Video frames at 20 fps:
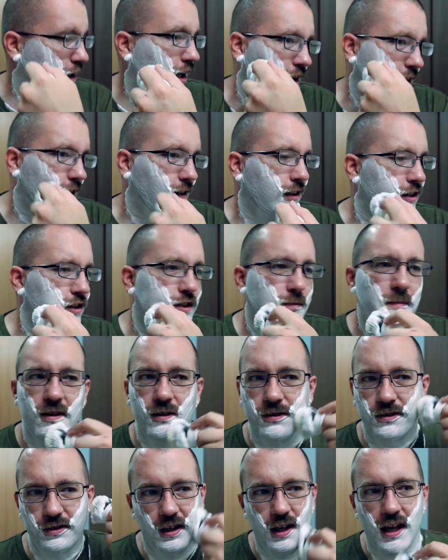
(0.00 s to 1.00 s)
It literally
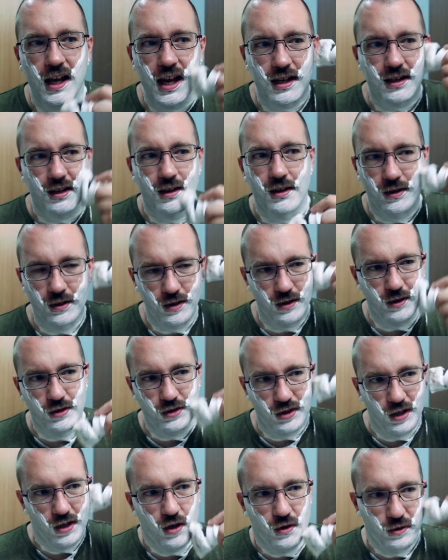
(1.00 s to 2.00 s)
smells like, there's
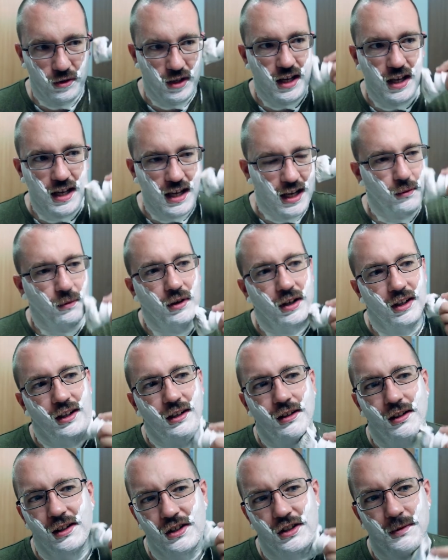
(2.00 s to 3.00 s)
a note that you get where it
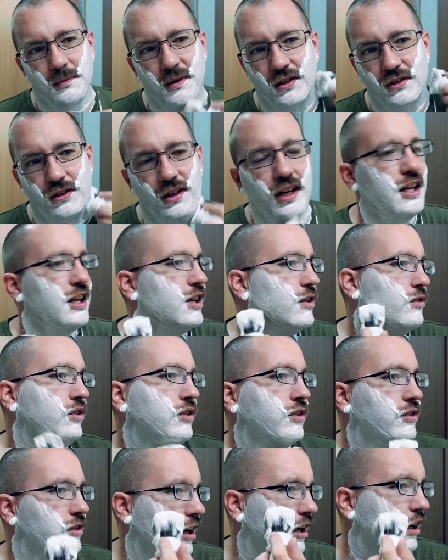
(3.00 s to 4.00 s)
literally smells like you
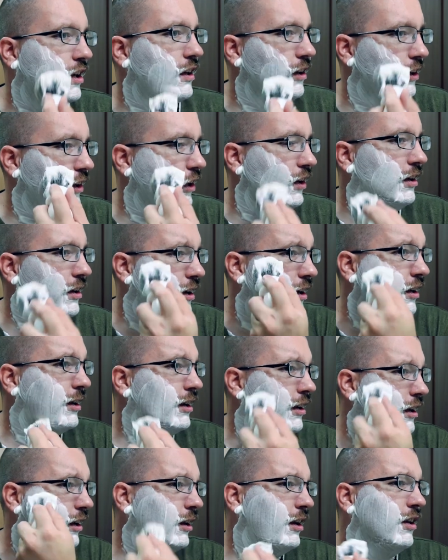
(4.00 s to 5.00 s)
stuck your
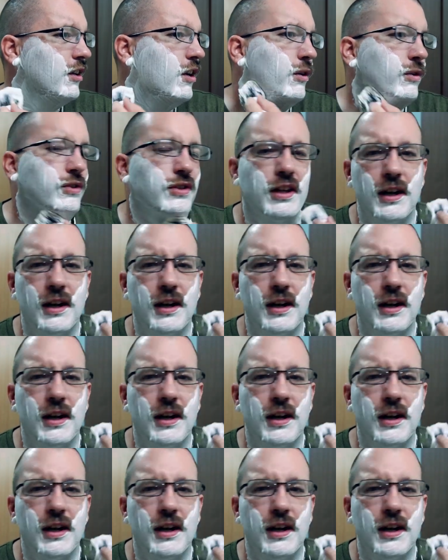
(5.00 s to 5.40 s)
nose